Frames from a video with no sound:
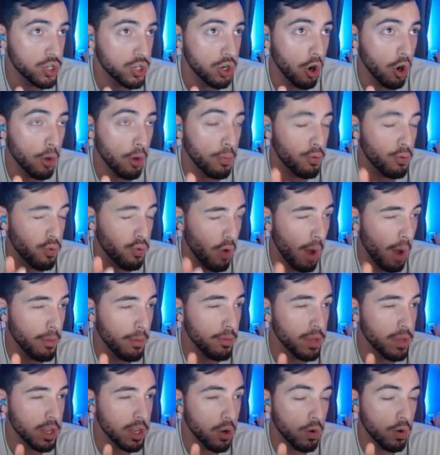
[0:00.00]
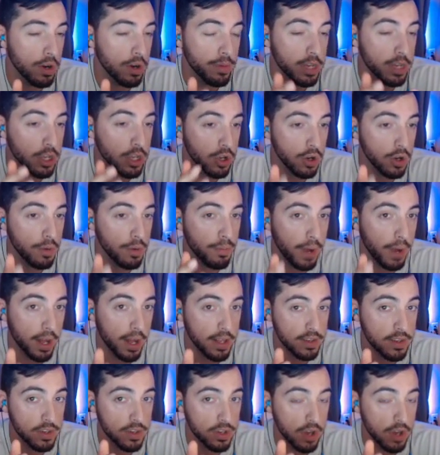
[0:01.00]
are probably going to be good
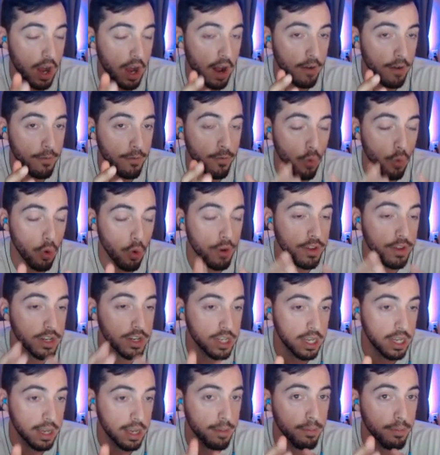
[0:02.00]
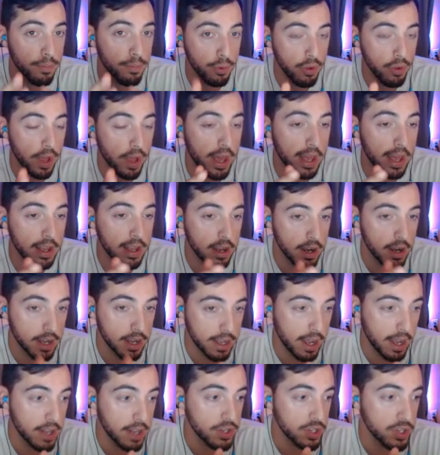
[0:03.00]
bets uh, for the team playing
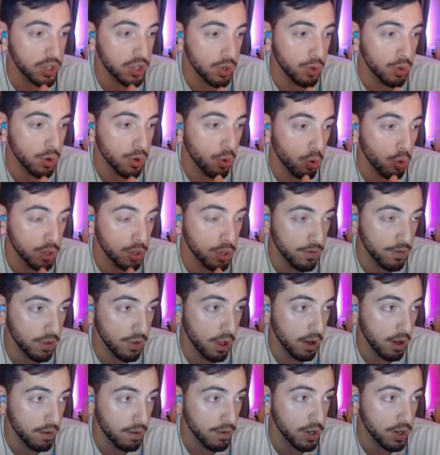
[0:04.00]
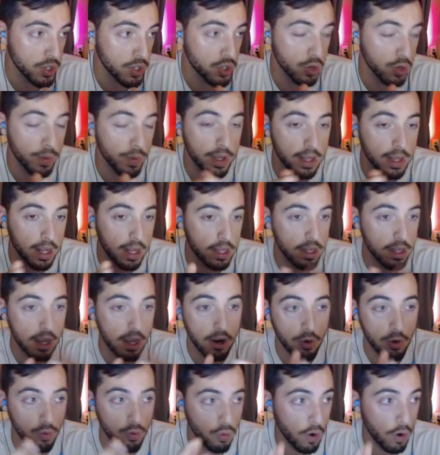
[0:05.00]
against Unicorns of Love, assuming that
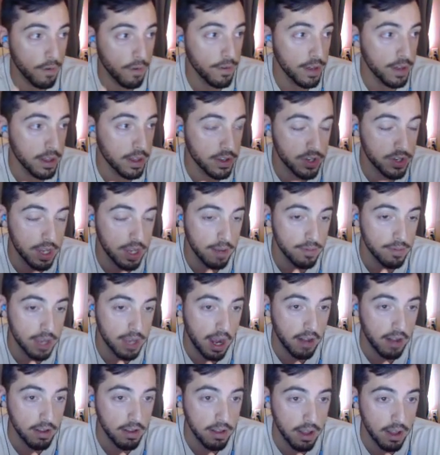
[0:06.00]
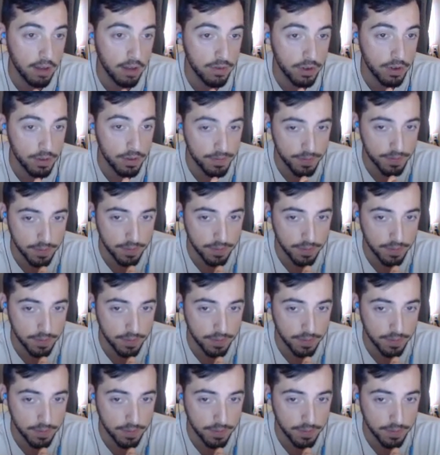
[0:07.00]
they're roughly the same talent level.